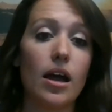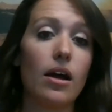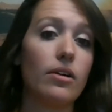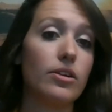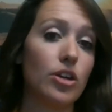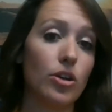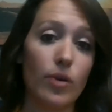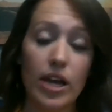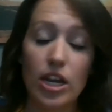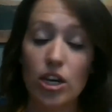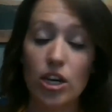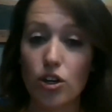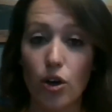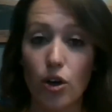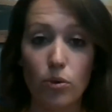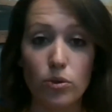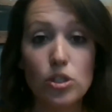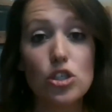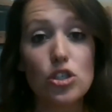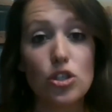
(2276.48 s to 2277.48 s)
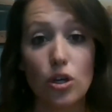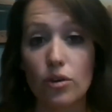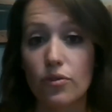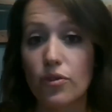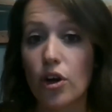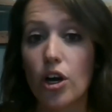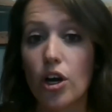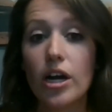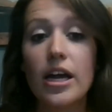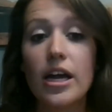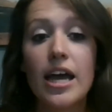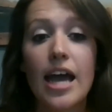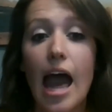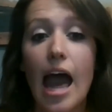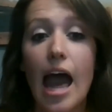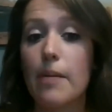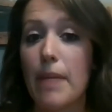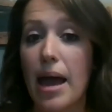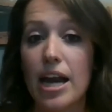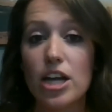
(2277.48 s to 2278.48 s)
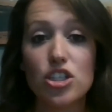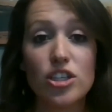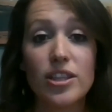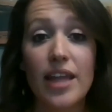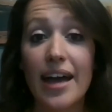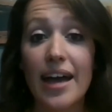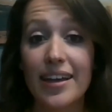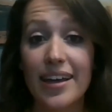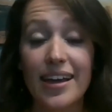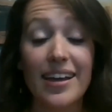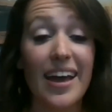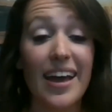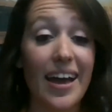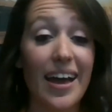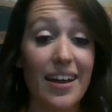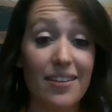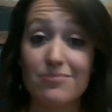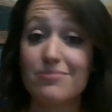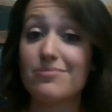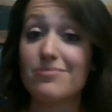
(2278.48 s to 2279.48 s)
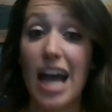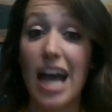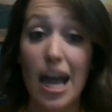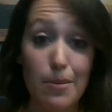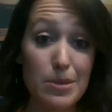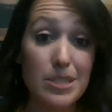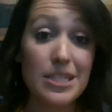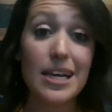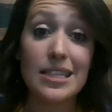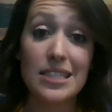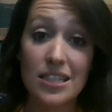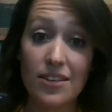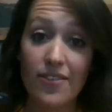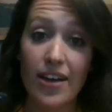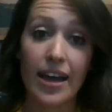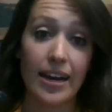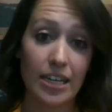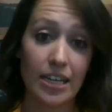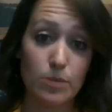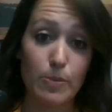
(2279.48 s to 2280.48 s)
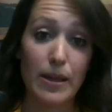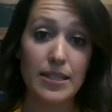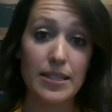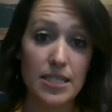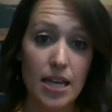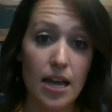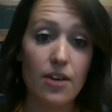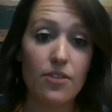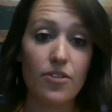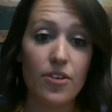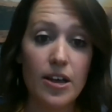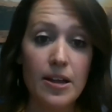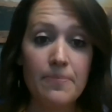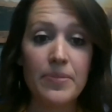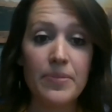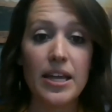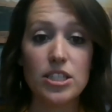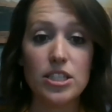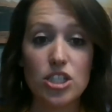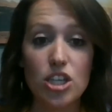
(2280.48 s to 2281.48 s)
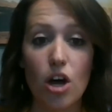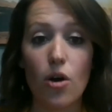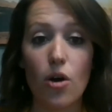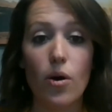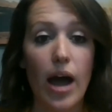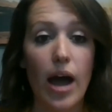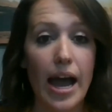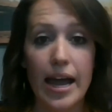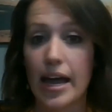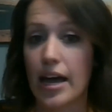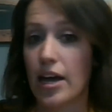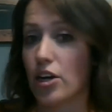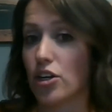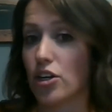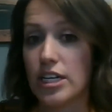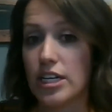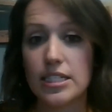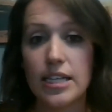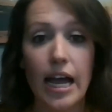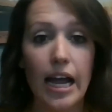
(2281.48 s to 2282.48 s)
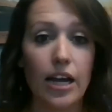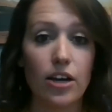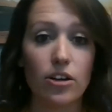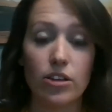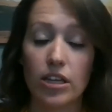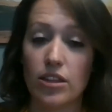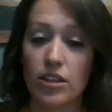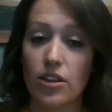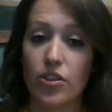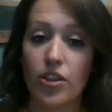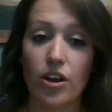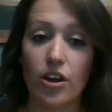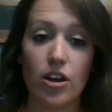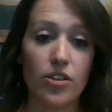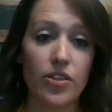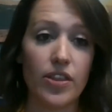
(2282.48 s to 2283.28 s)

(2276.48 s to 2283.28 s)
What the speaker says: in your own server and managing that can get time intensive and expensive. And so I agree entirely that there are